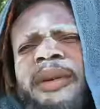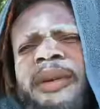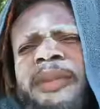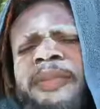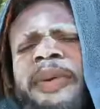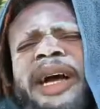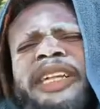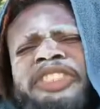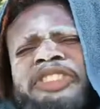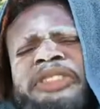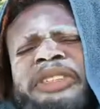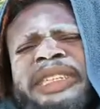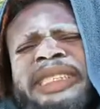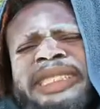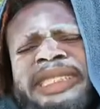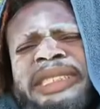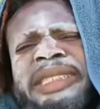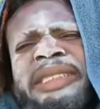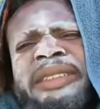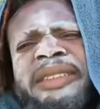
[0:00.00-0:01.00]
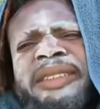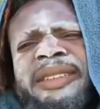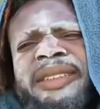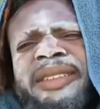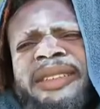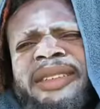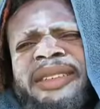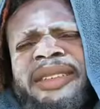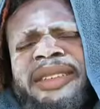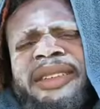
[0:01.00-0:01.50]
Patrice?
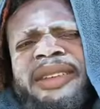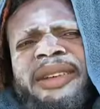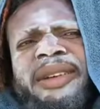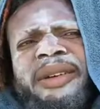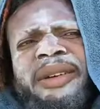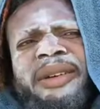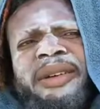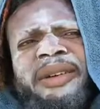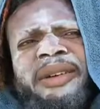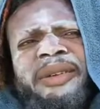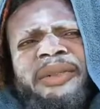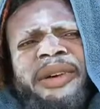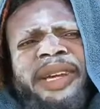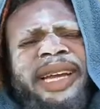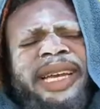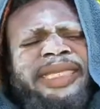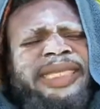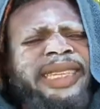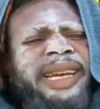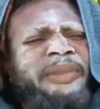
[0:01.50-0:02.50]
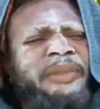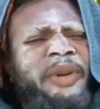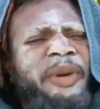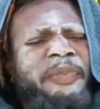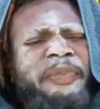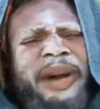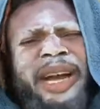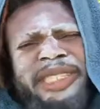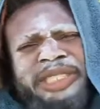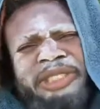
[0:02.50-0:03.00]
Where you chat about?
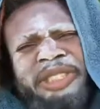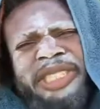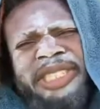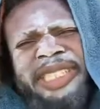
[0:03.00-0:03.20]
Patrice?